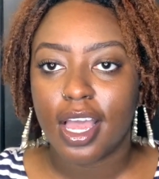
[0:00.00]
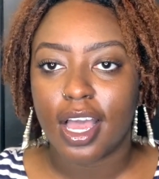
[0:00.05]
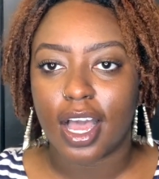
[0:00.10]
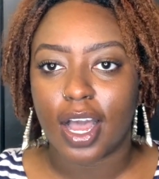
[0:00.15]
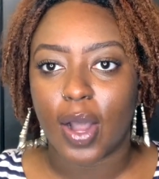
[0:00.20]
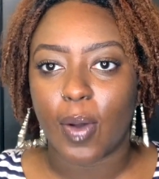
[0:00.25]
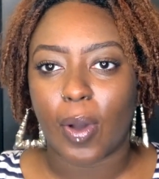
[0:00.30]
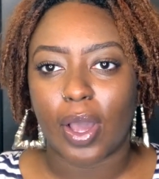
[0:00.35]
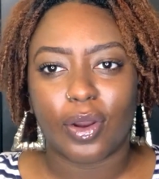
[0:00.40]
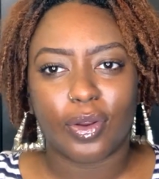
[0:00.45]

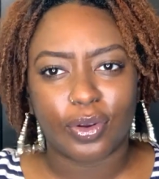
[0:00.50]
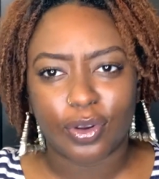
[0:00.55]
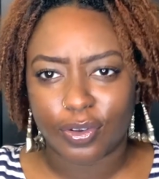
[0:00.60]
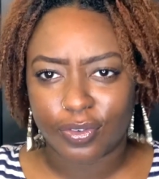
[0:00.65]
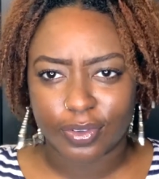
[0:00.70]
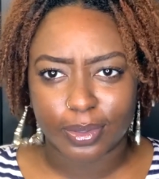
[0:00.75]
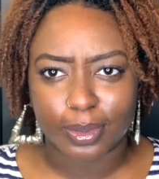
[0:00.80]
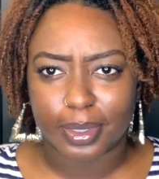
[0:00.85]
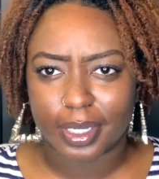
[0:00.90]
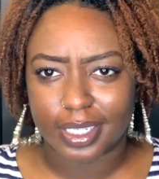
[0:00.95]
I don't know
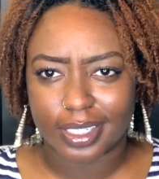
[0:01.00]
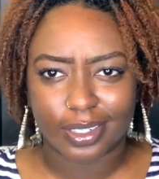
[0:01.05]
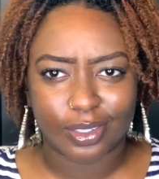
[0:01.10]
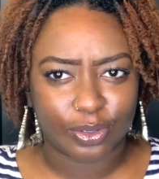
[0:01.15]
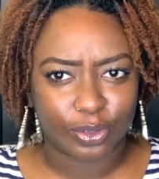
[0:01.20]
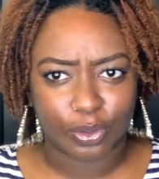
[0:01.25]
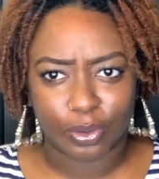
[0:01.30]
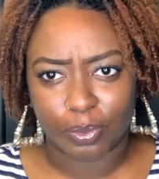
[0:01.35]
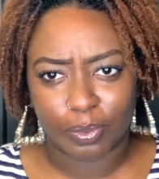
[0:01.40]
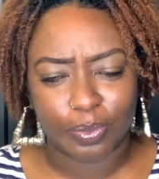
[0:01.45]
if it's
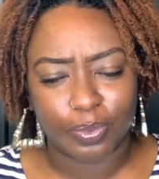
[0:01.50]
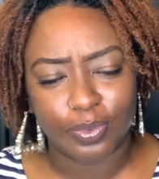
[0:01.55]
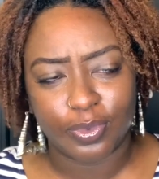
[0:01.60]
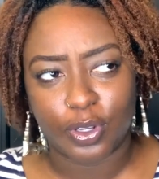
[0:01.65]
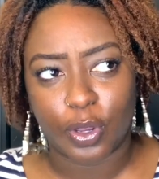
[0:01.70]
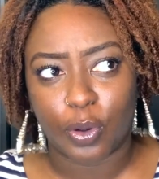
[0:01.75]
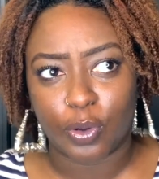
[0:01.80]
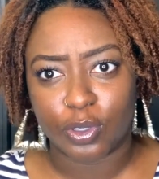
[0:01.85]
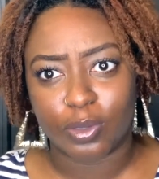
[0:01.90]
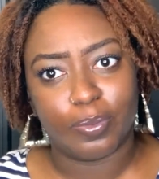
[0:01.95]
because
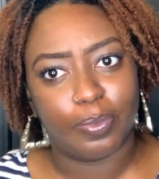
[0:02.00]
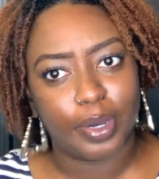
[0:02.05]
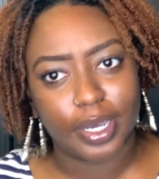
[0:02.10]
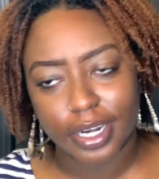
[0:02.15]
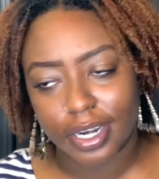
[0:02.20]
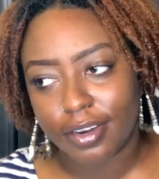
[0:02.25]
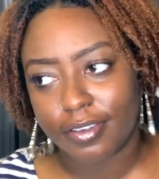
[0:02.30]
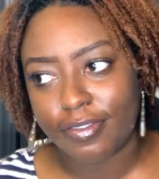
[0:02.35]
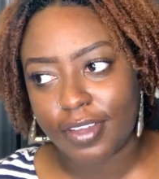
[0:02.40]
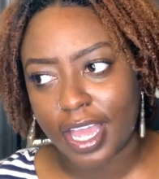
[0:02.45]
those
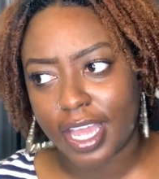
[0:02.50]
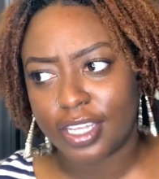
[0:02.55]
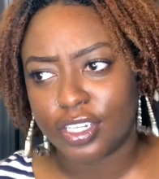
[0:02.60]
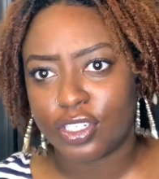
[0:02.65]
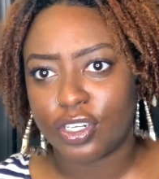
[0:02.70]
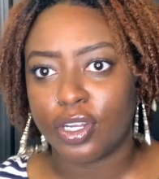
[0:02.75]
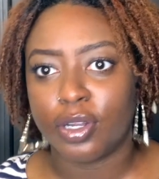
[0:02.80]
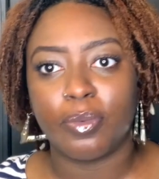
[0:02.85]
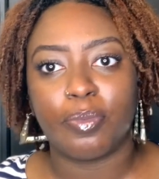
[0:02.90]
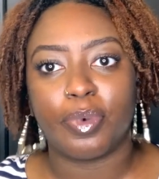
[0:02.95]
budded
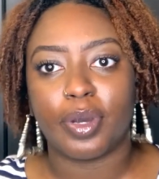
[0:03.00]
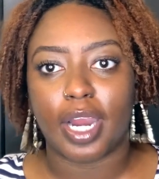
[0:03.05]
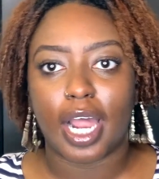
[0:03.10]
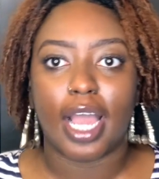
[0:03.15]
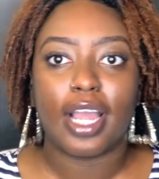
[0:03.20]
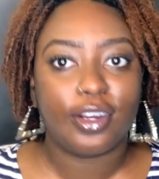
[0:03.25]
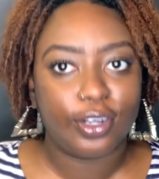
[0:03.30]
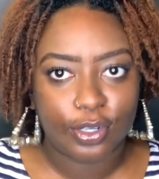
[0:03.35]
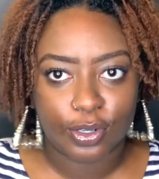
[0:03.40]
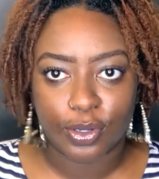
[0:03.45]
faster, but
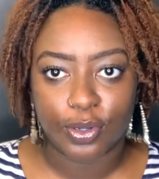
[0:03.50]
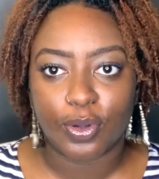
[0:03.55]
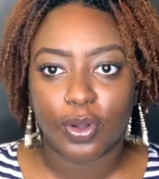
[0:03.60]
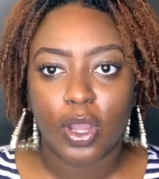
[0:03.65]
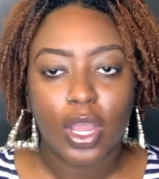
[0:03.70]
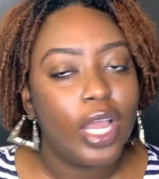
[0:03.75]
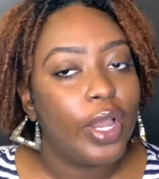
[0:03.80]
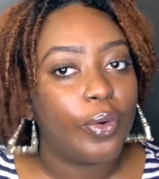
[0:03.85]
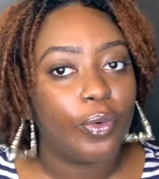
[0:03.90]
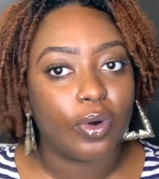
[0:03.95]
I do
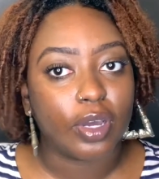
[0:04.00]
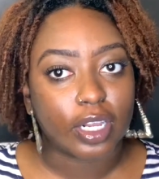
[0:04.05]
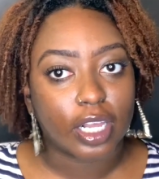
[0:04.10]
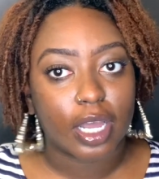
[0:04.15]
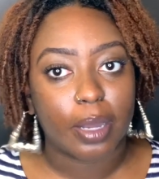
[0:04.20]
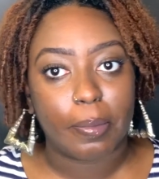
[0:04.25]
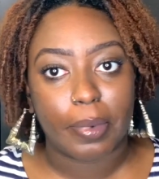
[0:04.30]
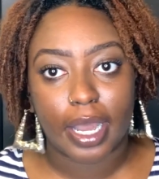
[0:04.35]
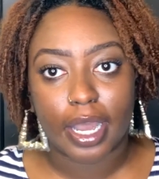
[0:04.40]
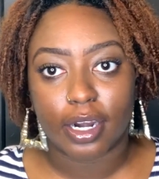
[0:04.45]
want to
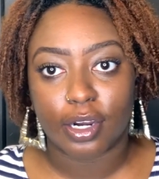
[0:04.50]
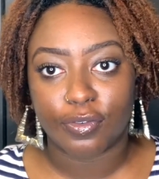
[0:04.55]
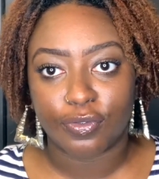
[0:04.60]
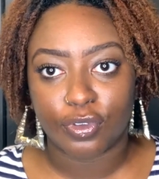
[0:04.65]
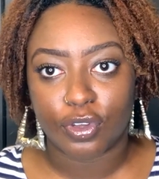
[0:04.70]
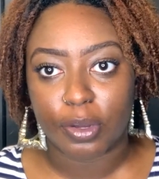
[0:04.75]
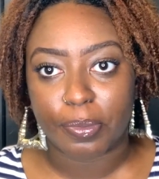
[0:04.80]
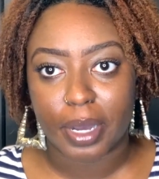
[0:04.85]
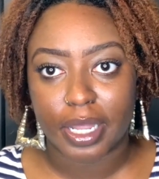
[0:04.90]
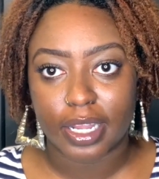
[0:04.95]
combine a
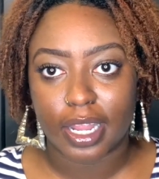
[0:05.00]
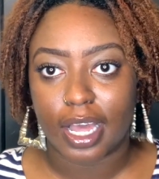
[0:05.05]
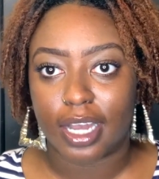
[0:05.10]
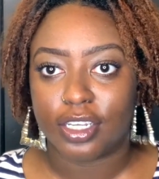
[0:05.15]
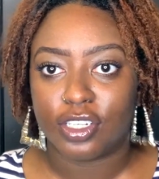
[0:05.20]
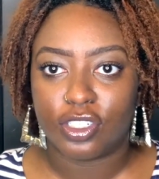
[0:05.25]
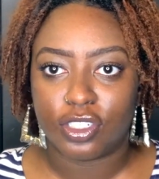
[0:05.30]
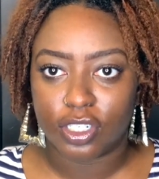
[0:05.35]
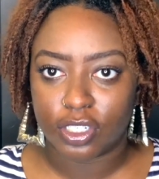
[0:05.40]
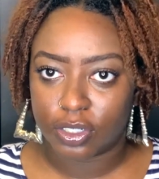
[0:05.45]
few of my
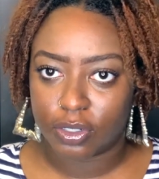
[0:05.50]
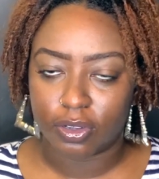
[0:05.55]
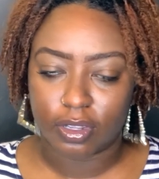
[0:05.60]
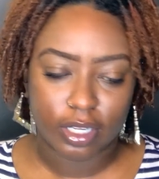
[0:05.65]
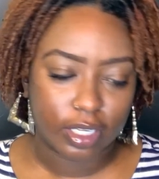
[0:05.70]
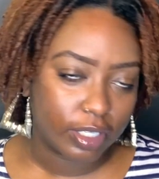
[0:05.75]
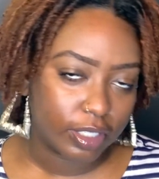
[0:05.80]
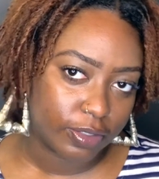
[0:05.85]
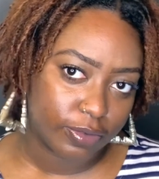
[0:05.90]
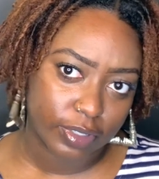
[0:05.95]
locks just so
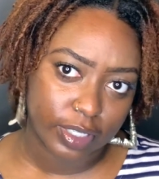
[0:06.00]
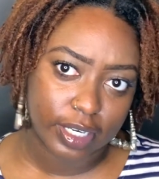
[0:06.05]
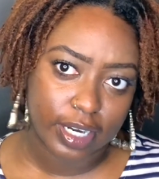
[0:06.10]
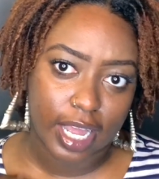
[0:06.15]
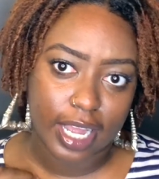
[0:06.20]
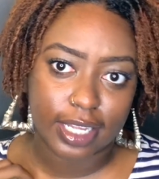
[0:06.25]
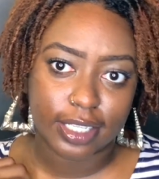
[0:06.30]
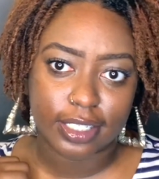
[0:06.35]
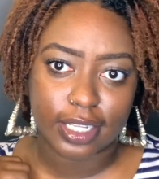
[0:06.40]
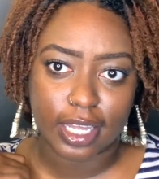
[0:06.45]
it looks really
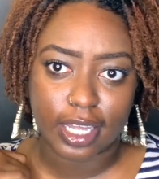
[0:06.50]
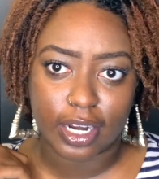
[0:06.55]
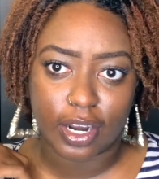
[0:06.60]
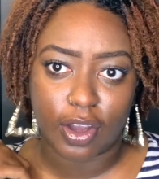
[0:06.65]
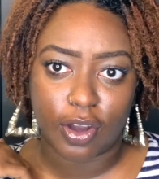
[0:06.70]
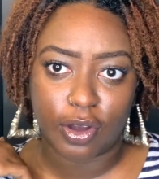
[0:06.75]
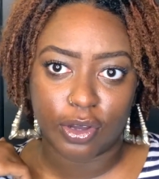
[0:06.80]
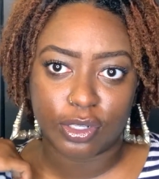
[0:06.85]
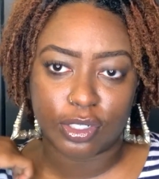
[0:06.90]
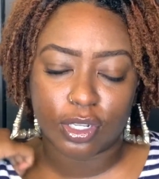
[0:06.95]
nice, and
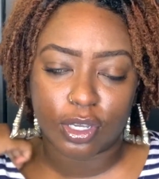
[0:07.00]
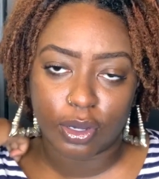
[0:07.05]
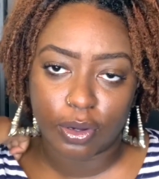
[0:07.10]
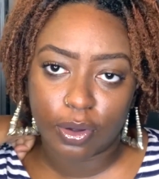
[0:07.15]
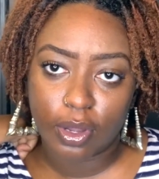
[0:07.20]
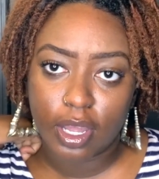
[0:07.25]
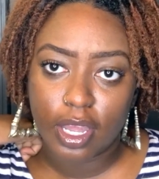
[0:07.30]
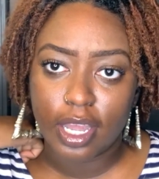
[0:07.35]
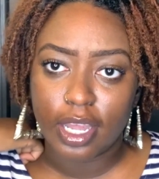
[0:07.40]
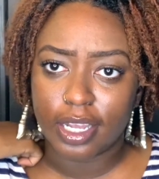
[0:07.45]
also
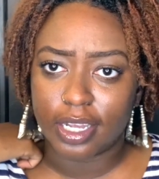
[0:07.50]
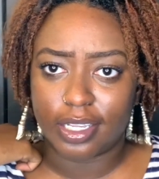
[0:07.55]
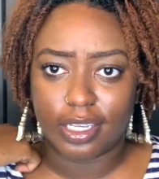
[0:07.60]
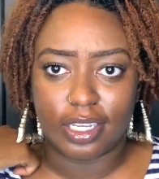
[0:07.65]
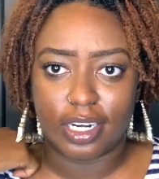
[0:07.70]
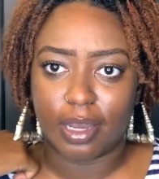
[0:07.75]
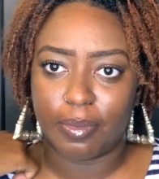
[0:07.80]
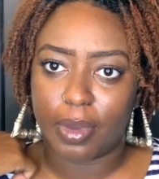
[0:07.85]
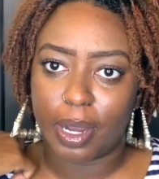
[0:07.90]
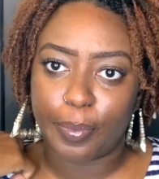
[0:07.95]

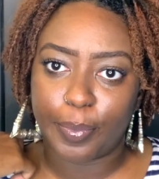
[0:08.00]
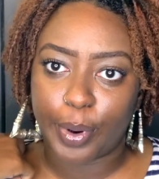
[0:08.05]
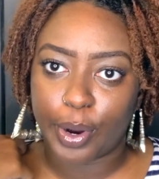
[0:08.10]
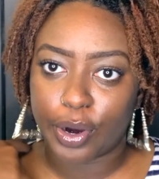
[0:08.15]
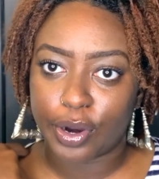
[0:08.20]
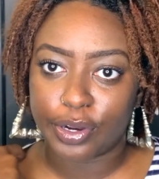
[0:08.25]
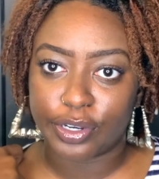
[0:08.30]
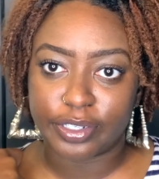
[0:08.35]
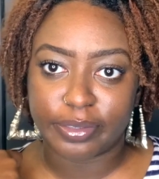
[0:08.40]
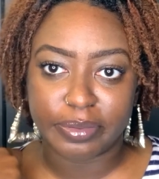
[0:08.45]
clean up my
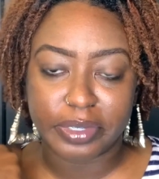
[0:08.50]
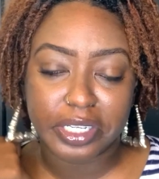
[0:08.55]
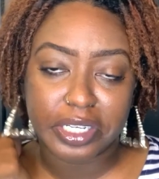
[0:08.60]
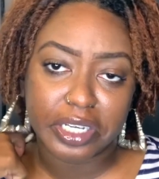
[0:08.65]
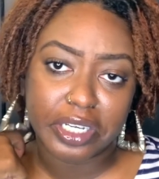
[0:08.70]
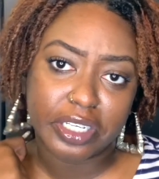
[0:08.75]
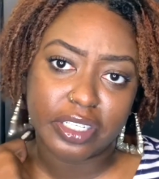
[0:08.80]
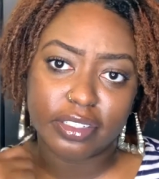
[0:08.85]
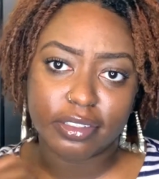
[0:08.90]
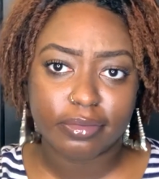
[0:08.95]
parts,
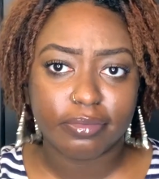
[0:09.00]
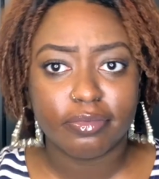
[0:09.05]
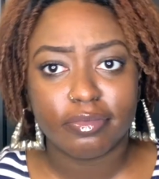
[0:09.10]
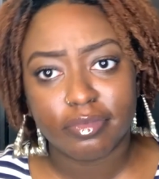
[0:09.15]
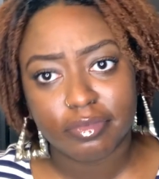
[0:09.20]
because